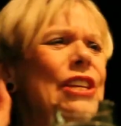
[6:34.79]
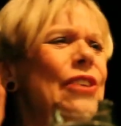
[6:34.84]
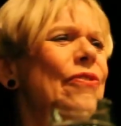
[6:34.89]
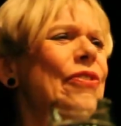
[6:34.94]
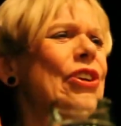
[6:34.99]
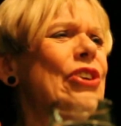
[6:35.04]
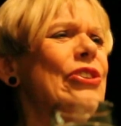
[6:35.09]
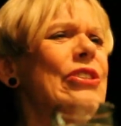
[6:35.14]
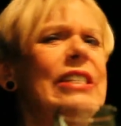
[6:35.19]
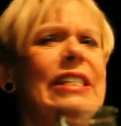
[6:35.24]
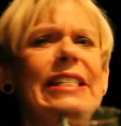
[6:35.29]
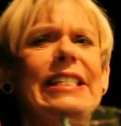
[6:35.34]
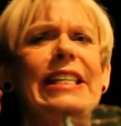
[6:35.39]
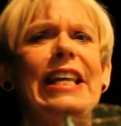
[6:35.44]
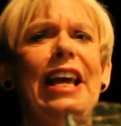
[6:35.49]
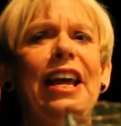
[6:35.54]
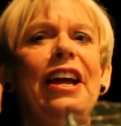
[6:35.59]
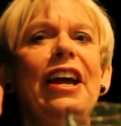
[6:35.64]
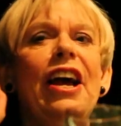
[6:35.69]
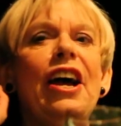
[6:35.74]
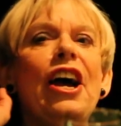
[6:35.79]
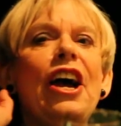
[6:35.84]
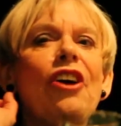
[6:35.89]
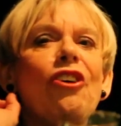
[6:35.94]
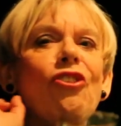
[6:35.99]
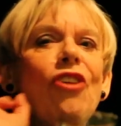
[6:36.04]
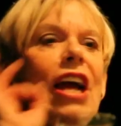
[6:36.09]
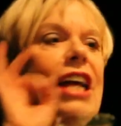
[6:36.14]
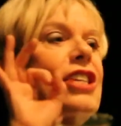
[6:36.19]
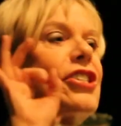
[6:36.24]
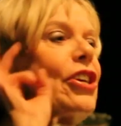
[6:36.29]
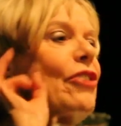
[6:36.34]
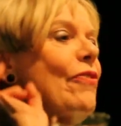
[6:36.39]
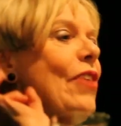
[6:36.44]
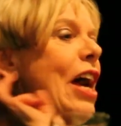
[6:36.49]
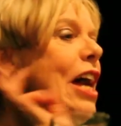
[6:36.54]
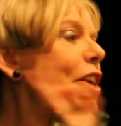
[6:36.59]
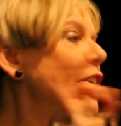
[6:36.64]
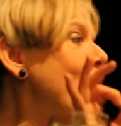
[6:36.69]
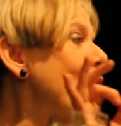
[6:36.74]
difficult to say, Greater
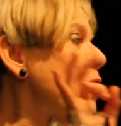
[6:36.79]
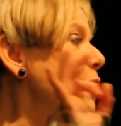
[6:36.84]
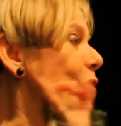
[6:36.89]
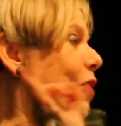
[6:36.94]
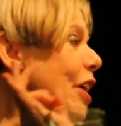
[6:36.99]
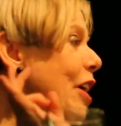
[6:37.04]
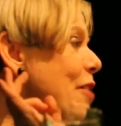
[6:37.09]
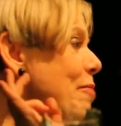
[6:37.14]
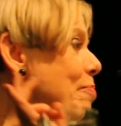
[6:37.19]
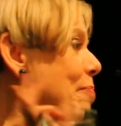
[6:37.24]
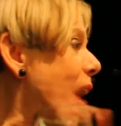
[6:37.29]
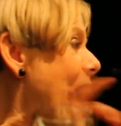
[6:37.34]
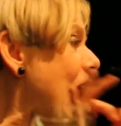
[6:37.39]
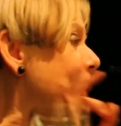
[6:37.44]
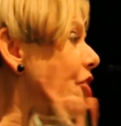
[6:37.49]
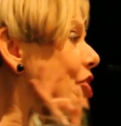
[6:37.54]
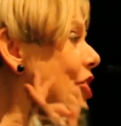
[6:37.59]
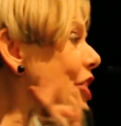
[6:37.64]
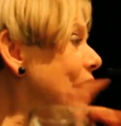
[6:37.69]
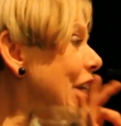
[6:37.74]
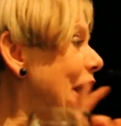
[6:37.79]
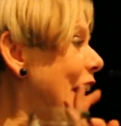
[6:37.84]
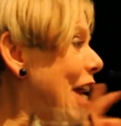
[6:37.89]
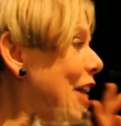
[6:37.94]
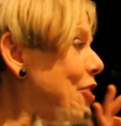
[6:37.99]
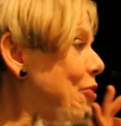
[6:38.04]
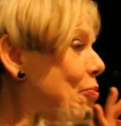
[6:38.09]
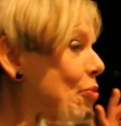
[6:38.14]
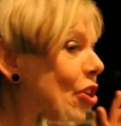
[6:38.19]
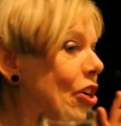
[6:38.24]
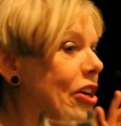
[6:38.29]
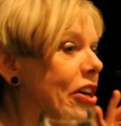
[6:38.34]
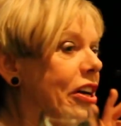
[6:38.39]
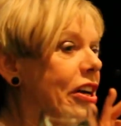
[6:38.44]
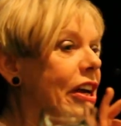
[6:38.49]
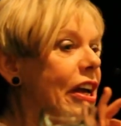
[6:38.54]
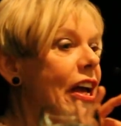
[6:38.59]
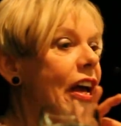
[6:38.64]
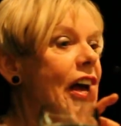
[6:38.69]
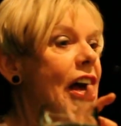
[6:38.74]
Vancouver Compassion
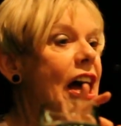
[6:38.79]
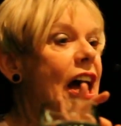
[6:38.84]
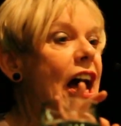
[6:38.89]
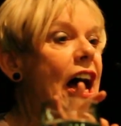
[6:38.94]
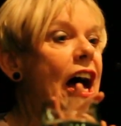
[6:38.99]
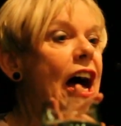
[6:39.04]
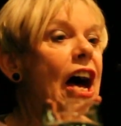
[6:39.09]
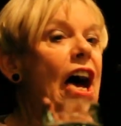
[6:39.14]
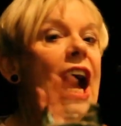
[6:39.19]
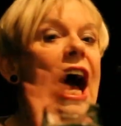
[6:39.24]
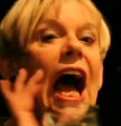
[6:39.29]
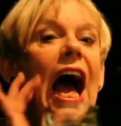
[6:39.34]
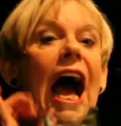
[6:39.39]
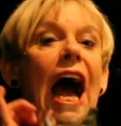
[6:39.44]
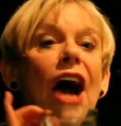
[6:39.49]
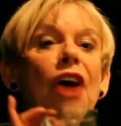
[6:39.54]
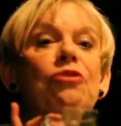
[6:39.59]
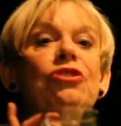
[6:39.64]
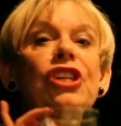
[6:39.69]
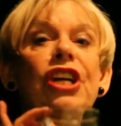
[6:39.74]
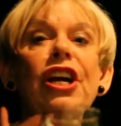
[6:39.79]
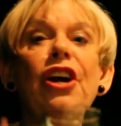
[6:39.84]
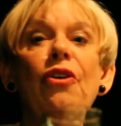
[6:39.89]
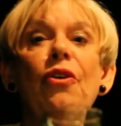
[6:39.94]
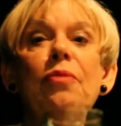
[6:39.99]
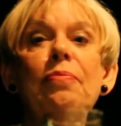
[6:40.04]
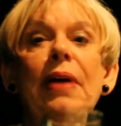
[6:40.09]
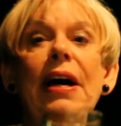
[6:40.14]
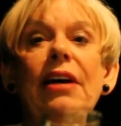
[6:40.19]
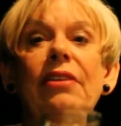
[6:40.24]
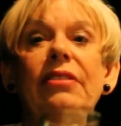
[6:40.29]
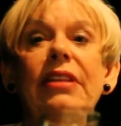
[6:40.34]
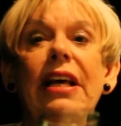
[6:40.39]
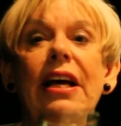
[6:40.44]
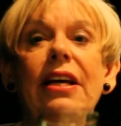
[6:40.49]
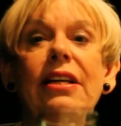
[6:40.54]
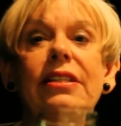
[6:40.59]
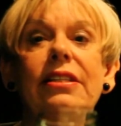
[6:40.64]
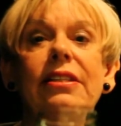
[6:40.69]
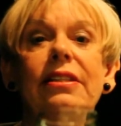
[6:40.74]
Network, how to go about
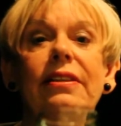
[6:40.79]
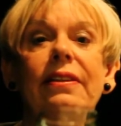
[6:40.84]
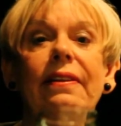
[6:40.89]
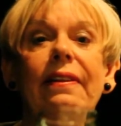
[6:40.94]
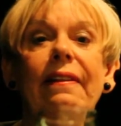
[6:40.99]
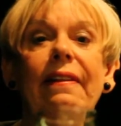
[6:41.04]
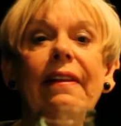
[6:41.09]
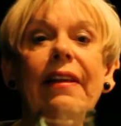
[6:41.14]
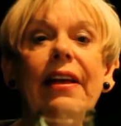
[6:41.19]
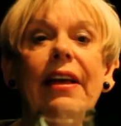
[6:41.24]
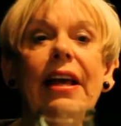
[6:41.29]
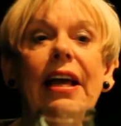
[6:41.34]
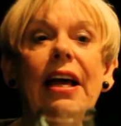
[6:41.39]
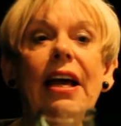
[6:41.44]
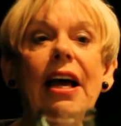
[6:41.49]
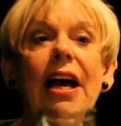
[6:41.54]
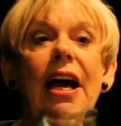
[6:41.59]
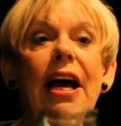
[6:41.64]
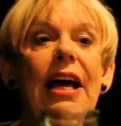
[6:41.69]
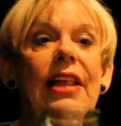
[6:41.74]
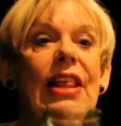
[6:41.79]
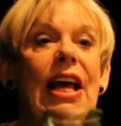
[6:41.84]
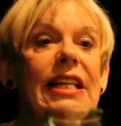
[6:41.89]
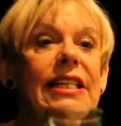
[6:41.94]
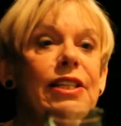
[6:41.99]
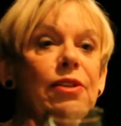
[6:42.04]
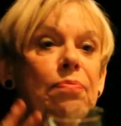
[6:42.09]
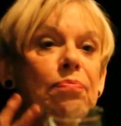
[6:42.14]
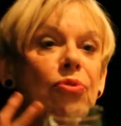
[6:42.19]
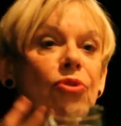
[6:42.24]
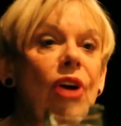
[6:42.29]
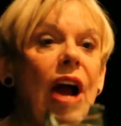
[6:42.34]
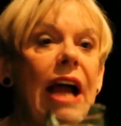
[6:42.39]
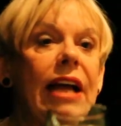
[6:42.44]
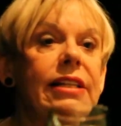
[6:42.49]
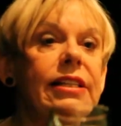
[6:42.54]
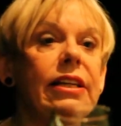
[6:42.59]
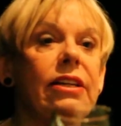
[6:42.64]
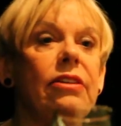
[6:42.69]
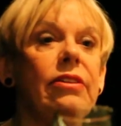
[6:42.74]
that. That's a
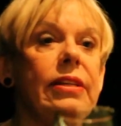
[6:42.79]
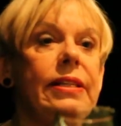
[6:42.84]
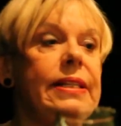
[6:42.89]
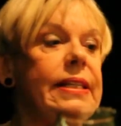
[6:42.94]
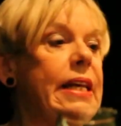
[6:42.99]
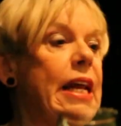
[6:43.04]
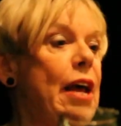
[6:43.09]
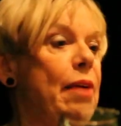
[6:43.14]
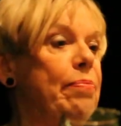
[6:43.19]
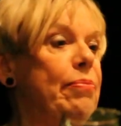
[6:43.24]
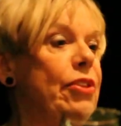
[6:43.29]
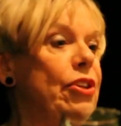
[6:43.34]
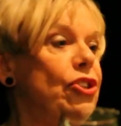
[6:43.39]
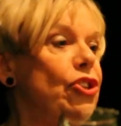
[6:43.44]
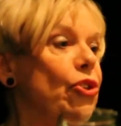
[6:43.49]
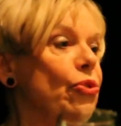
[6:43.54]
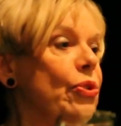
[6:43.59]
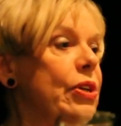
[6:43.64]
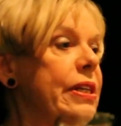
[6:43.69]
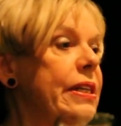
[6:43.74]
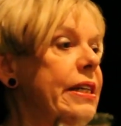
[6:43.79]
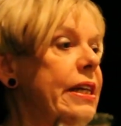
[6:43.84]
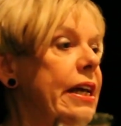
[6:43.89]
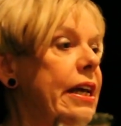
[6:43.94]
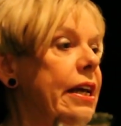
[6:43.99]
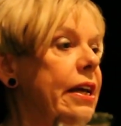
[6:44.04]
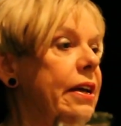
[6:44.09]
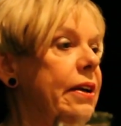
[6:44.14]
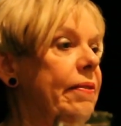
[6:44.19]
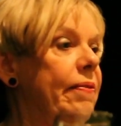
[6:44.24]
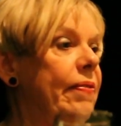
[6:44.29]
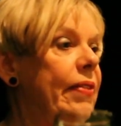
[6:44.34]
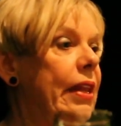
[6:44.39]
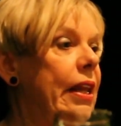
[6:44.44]
practical step that you can take.